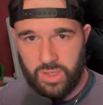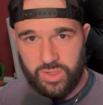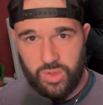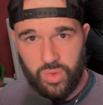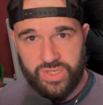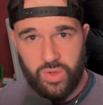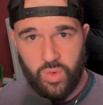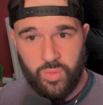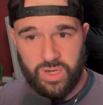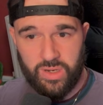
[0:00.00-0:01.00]
So you want to
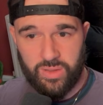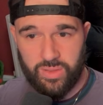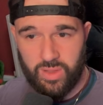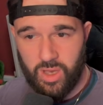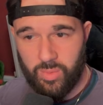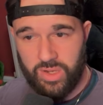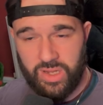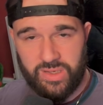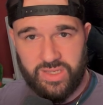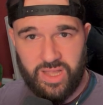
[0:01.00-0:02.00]
kill Uber Lilith, but you're
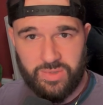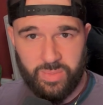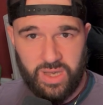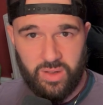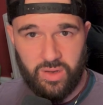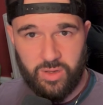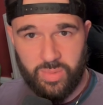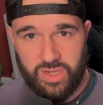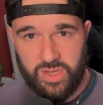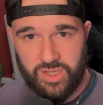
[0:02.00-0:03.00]
getting slapped about like a
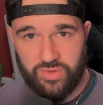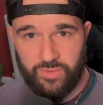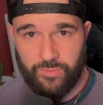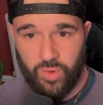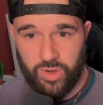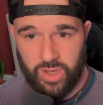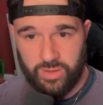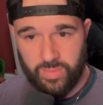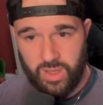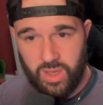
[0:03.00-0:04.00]
piñata in Fortnite.
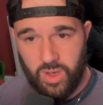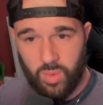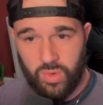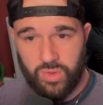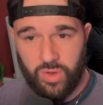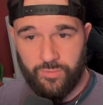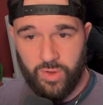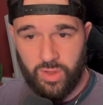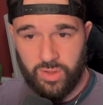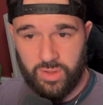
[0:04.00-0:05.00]
Well, look no
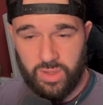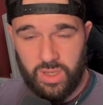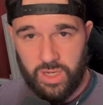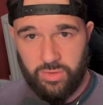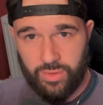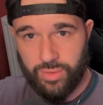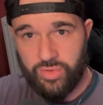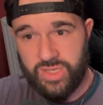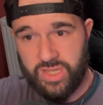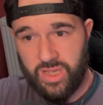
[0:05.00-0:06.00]
further. Here are
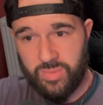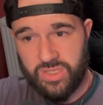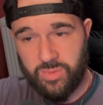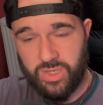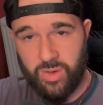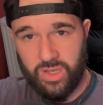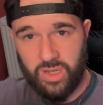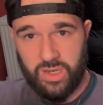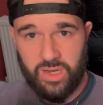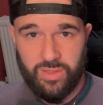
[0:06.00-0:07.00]
3 steps to becoming
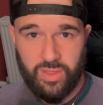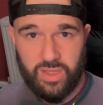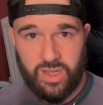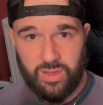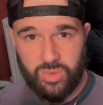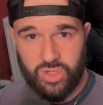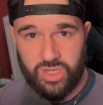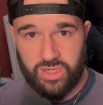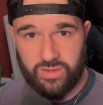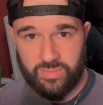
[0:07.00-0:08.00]
a Lilith killing
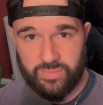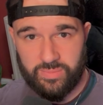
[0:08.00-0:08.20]
machine.